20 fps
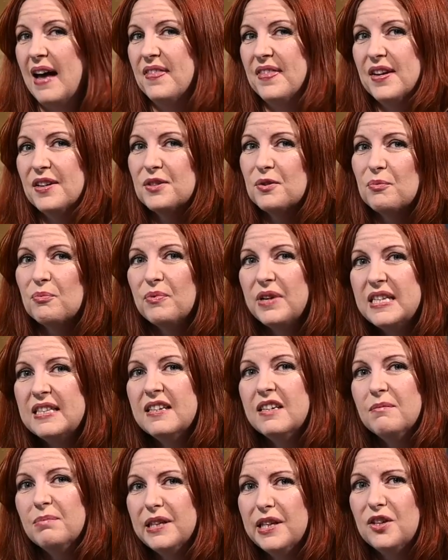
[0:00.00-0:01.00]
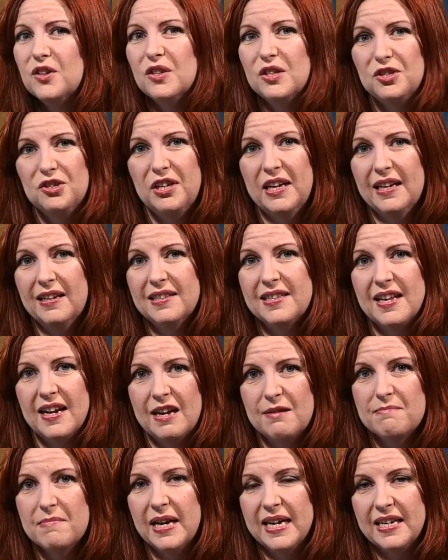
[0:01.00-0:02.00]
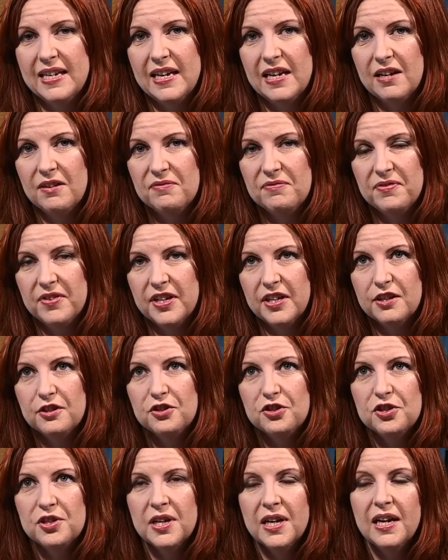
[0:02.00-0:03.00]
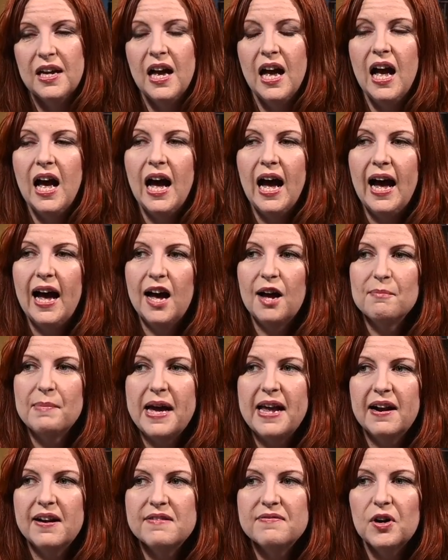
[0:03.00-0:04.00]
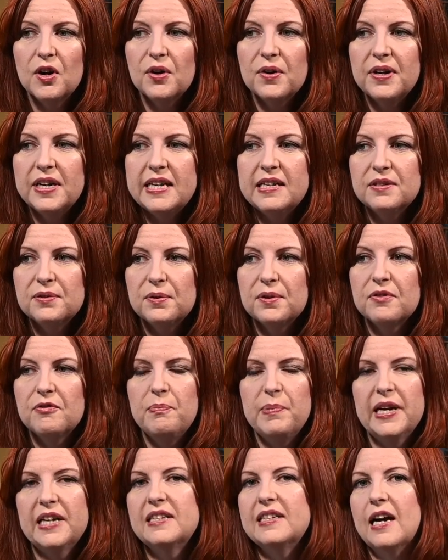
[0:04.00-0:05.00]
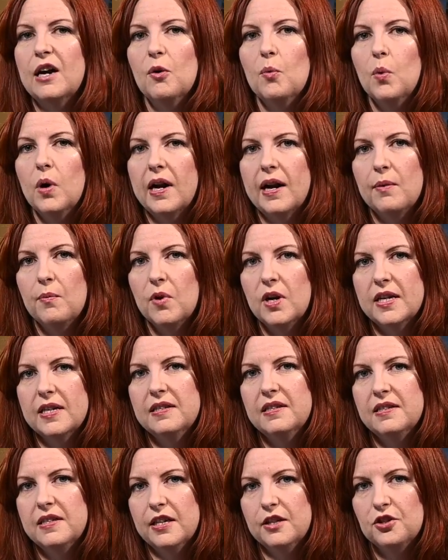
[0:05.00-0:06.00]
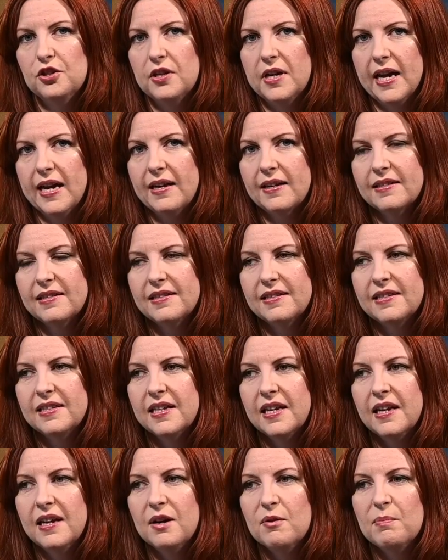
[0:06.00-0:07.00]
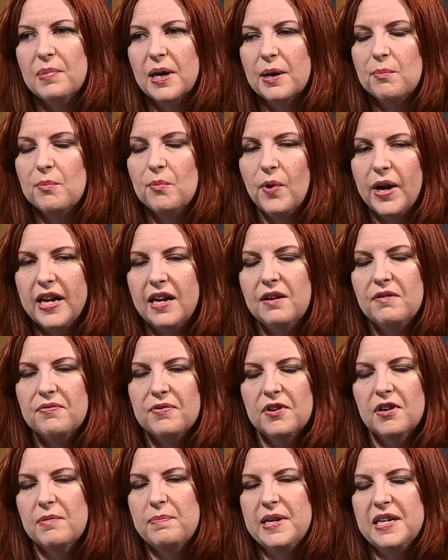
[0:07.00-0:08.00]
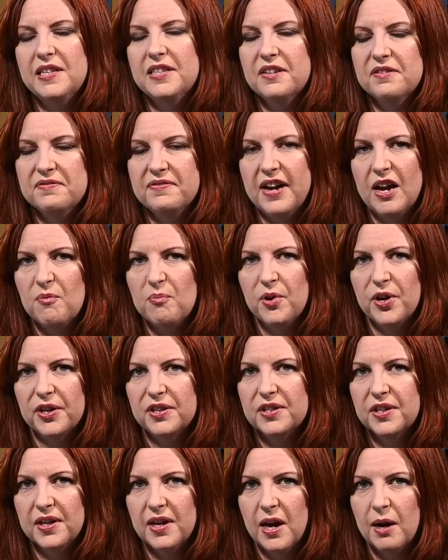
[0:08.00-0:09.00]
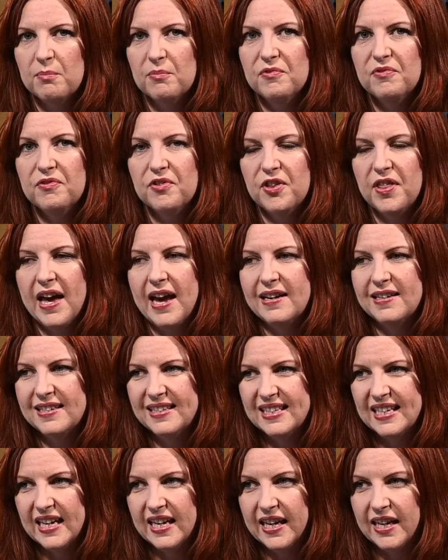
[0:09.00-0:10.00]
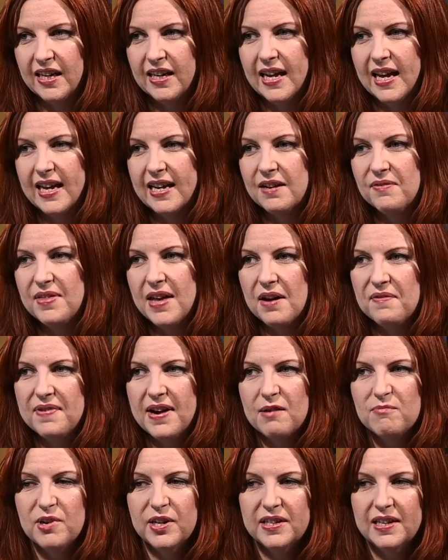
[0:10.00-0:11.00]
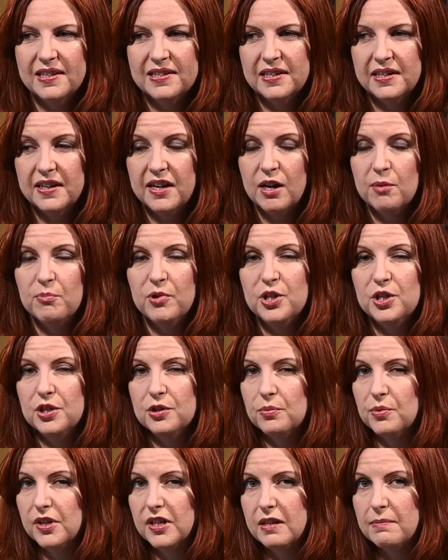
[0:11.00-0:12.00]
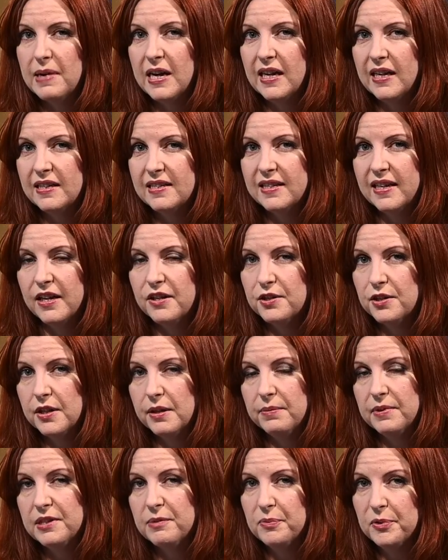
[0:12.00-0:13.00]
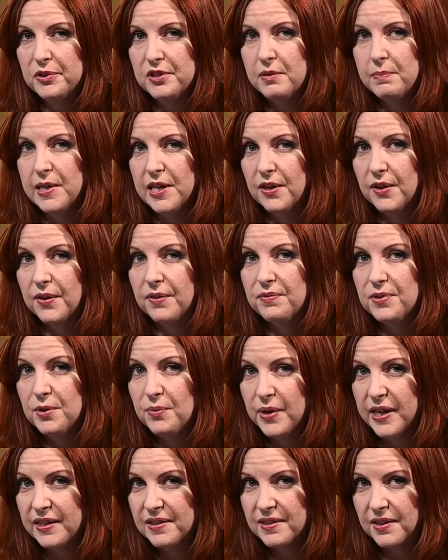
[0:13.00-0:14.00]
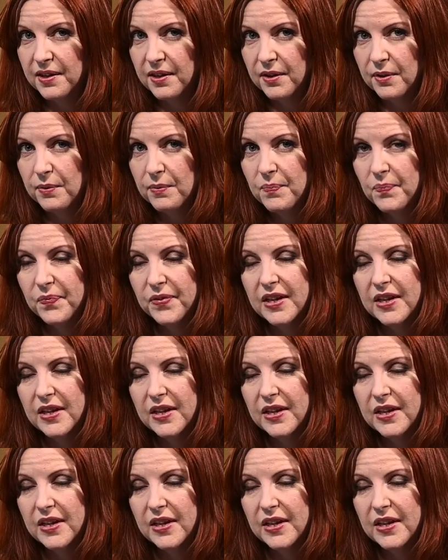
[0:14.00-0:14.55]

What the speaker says: there's a reasonably good chance that I might get it finished. And I've already sort of picked out what I want to stitch next, but I'm waiting for a piece of fabric to come for that design. And if that fabric doesn't come, which it's really behind schedule, it was supposed to be here a few weeks ago.